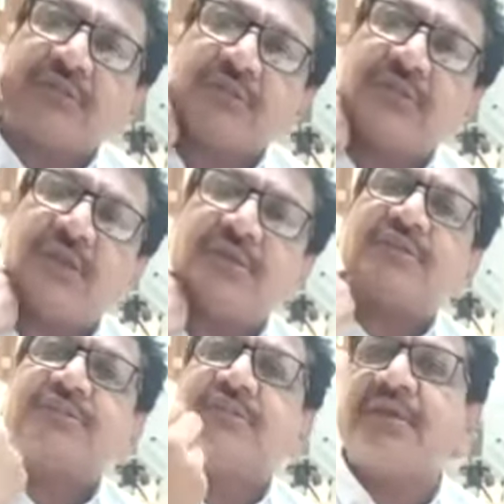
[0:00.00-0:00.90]

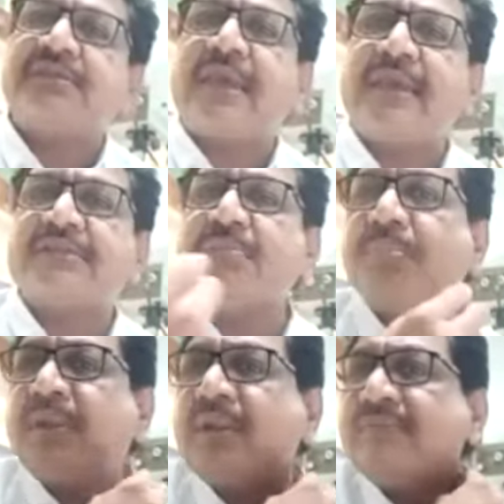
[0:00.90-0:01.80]
say a
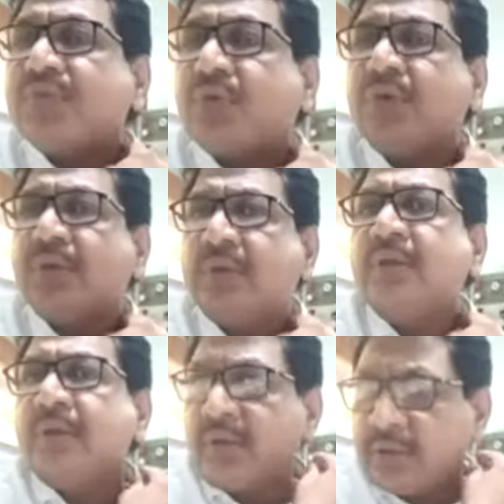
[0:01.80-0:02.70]
simple lymph node
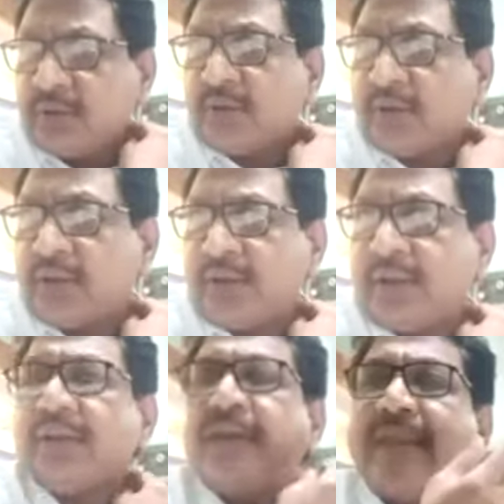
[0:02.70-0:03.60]
in
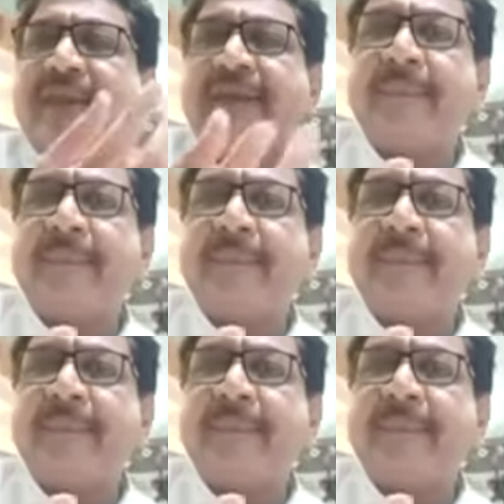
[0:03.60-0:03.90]
the neck,